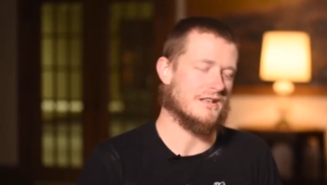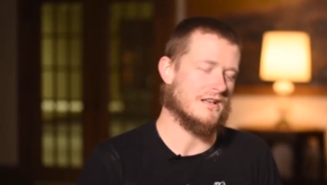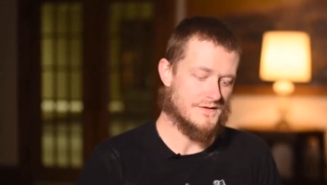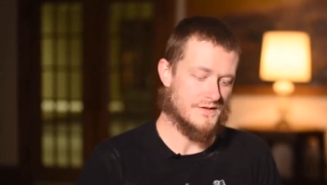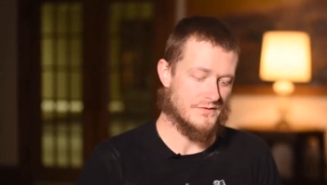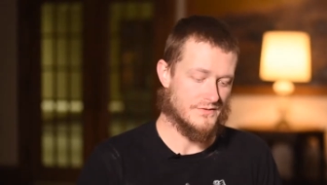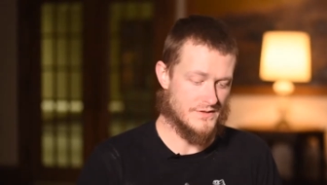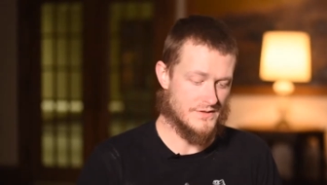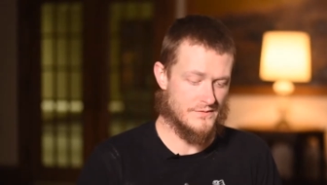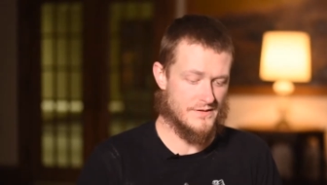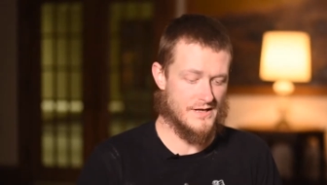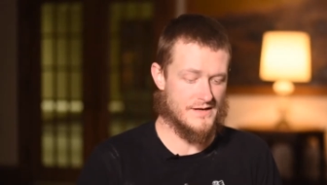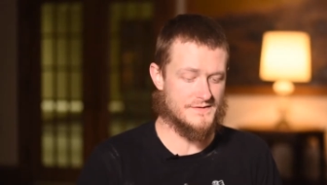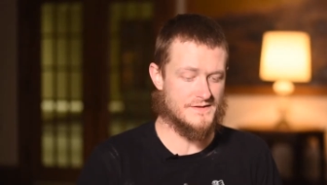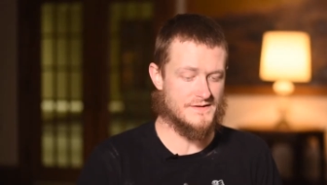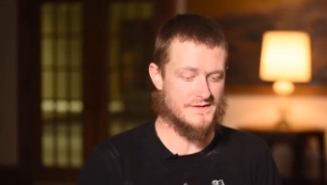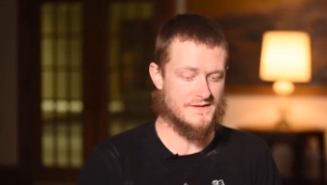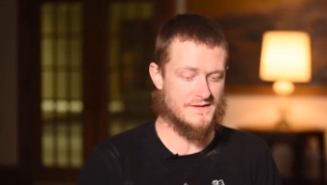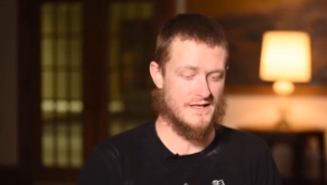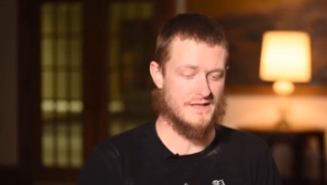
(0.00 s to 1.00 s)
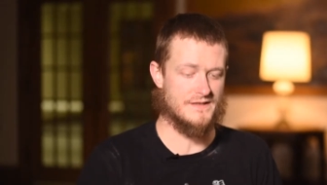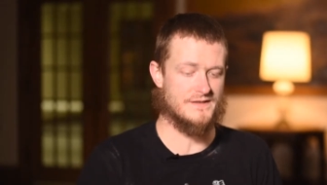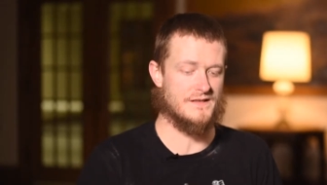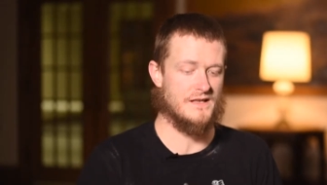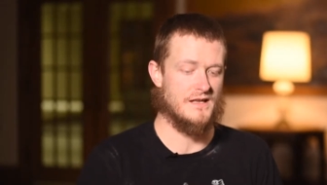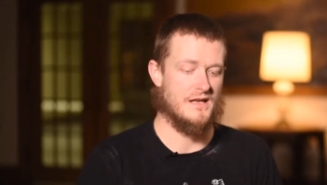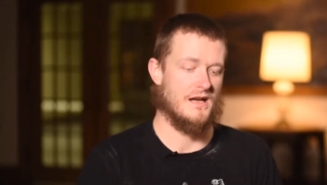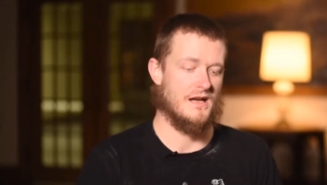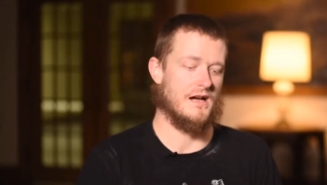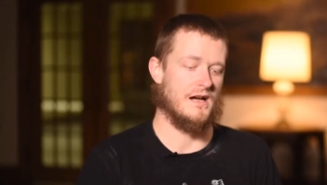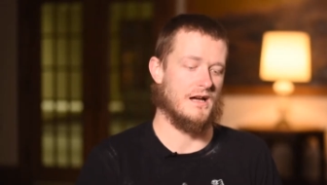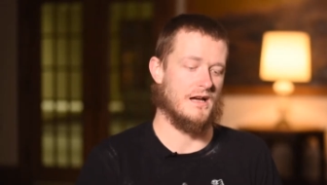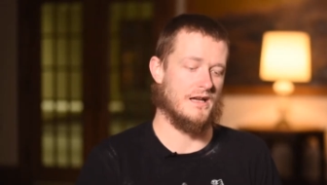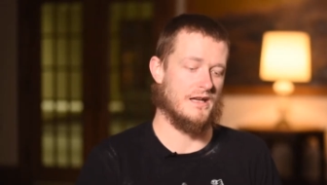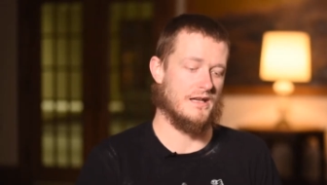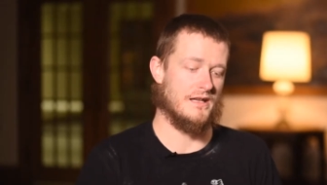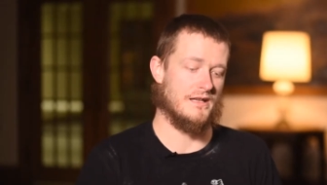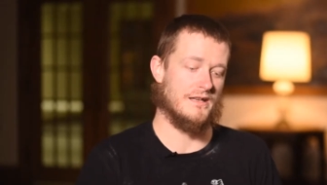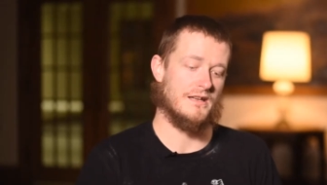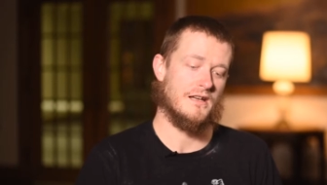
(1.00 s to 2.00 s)
So in 2006,
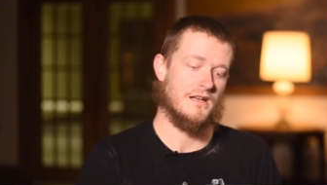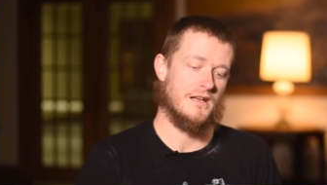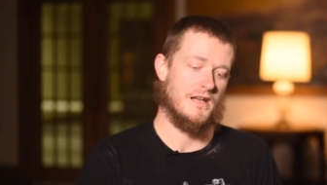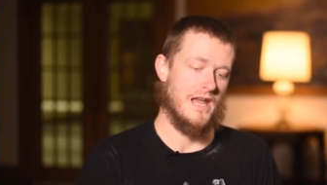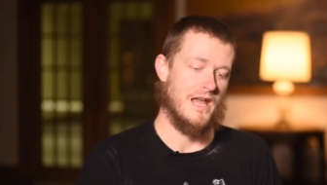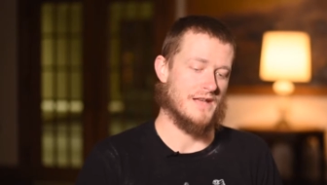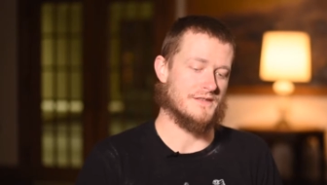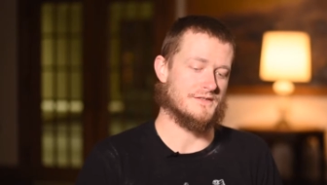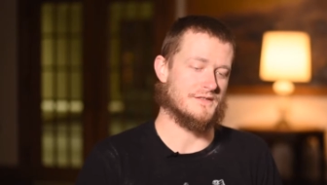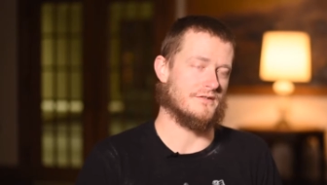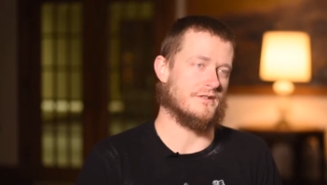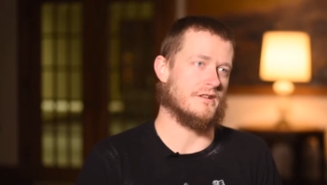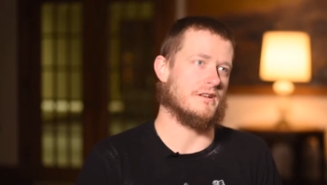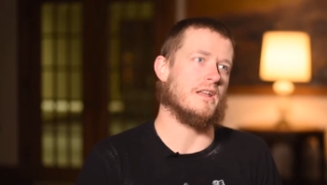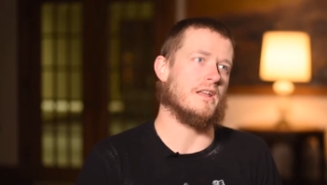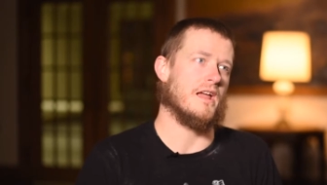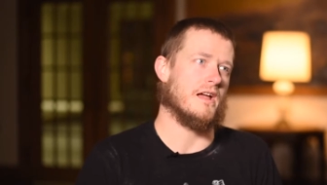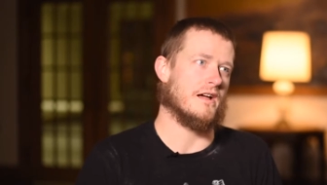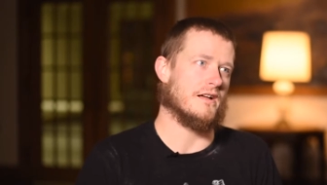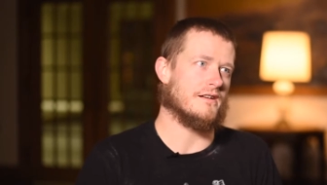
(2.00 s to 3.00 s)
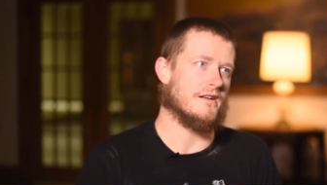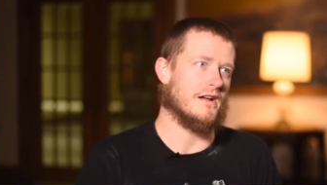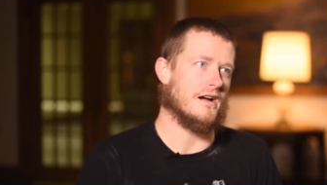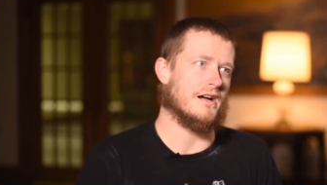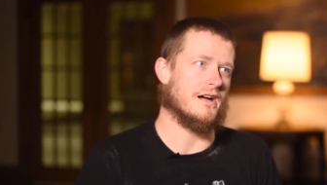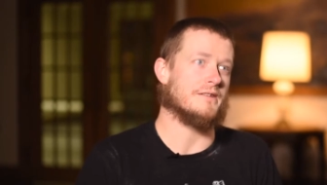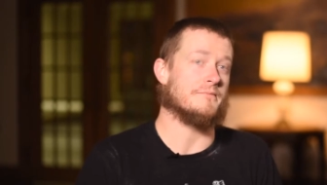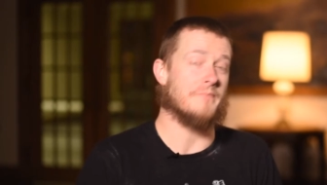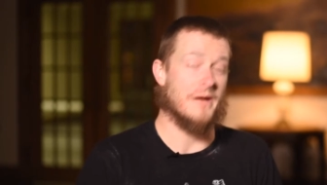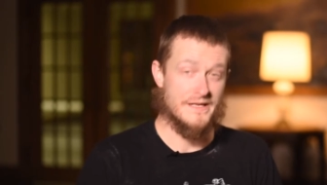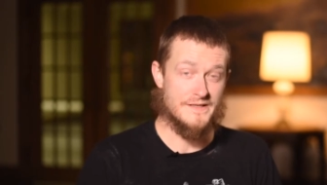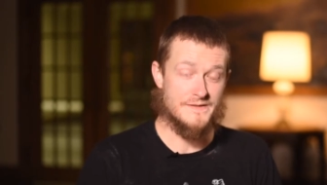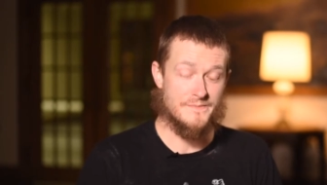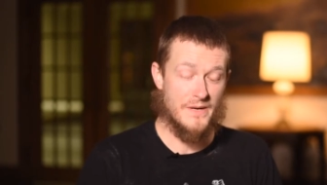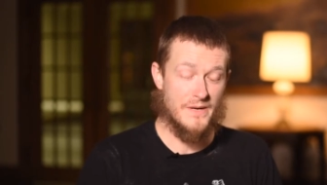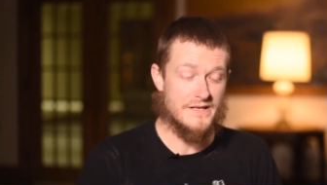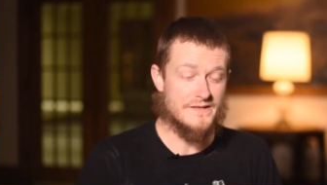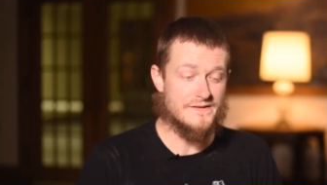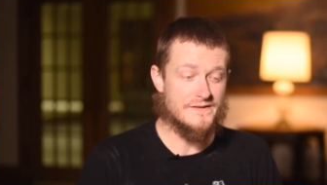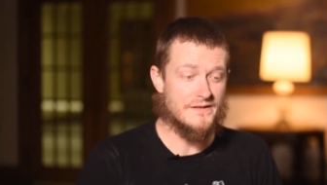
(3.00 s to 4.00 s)
I answered an ad on
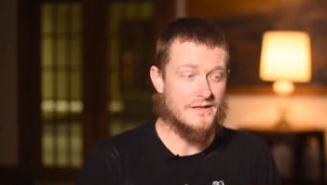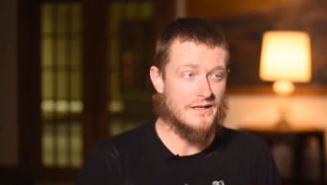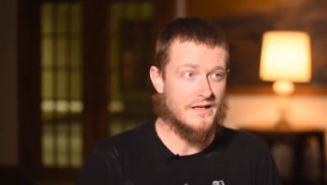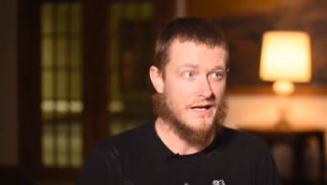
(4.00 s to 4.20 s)
MySpace,